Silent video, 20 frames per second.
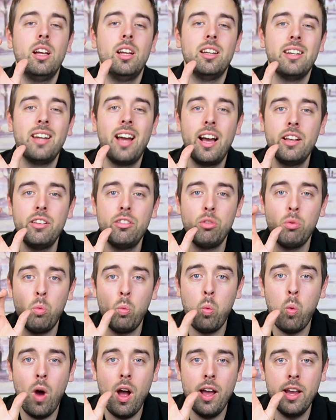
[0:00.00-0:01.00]
Nice
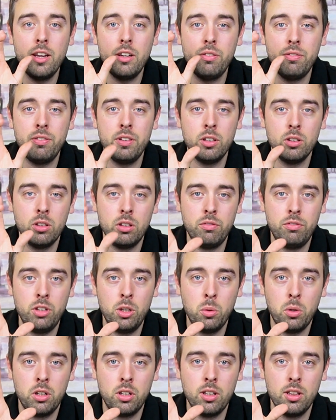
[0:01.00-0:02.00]
wide field of
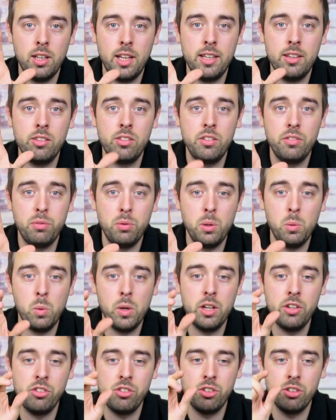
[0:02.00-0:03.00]
view on the lens if we
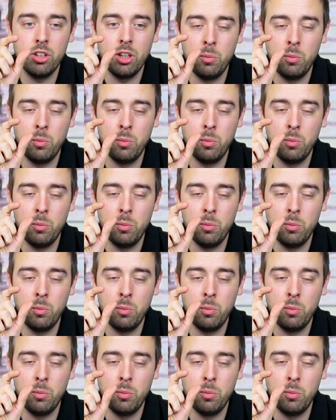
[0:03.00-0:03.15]
wish,